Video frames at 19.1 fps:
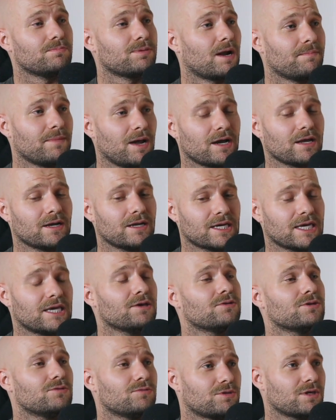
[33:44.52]
but I'm not gonna
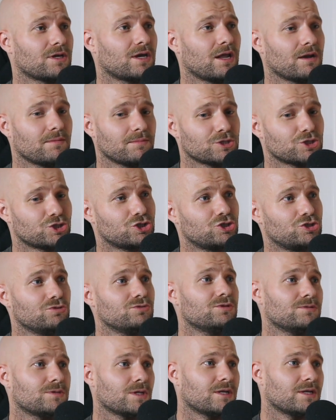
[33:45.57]
kill you with a gun. I'm gonna shoot you in the